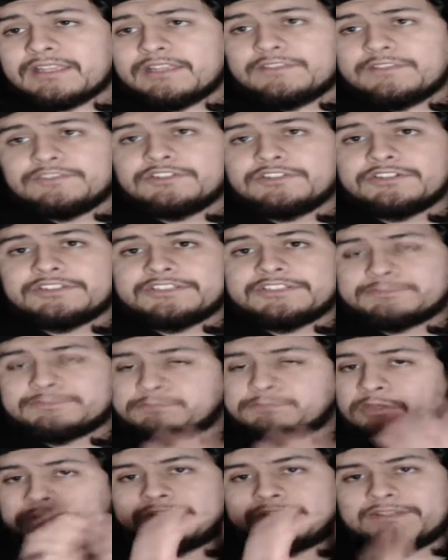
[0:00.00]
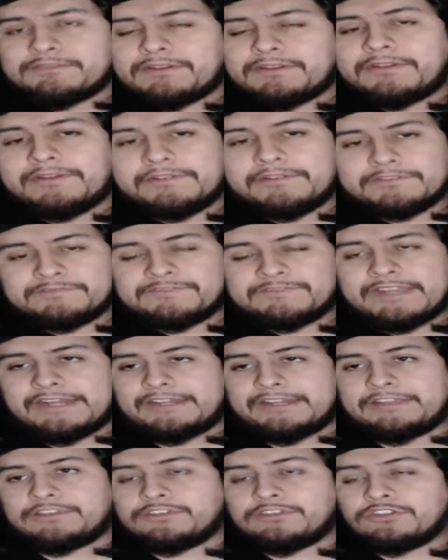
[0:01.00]
during this moment of everyone
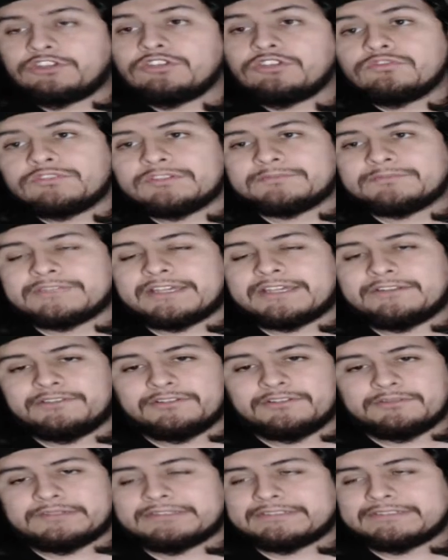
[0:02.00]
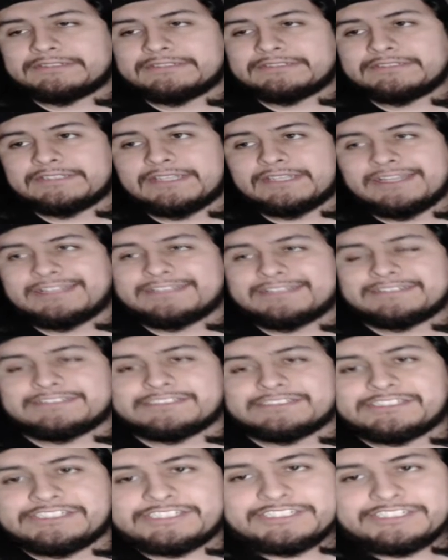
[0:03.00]
fighting, Yu comes out of nowhere, and
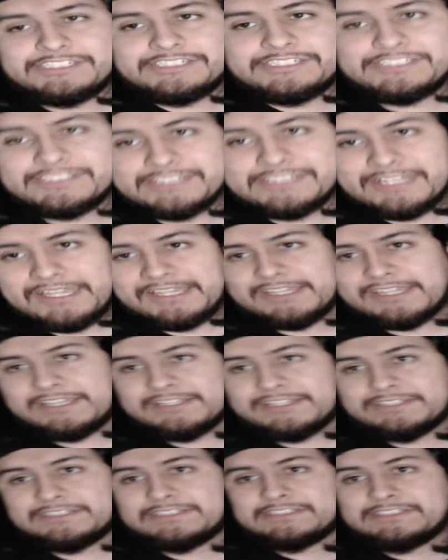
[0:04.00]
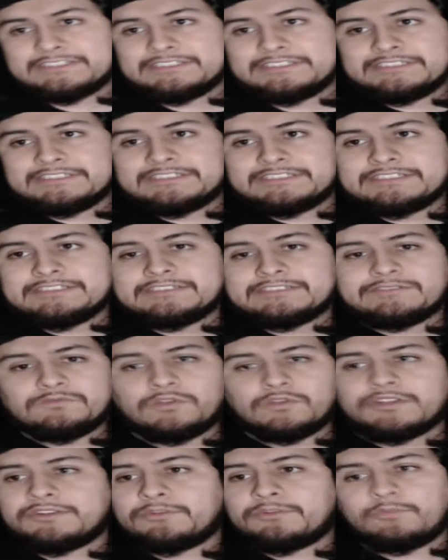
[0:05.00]
she's like
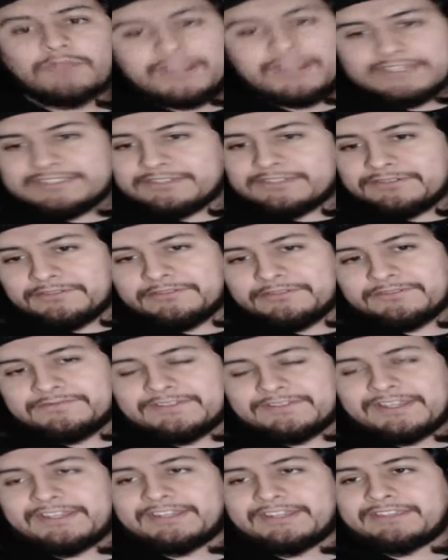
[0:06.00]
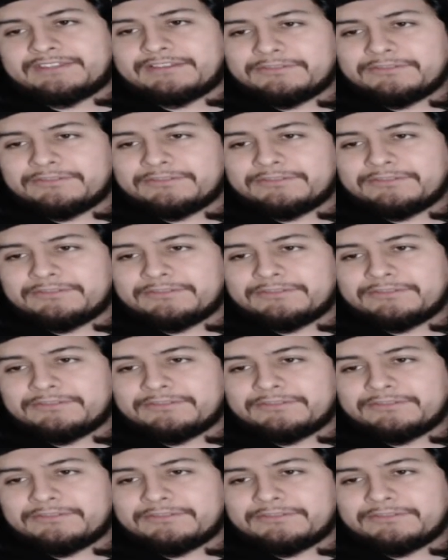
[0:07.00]
wondering, why is everyone fighting?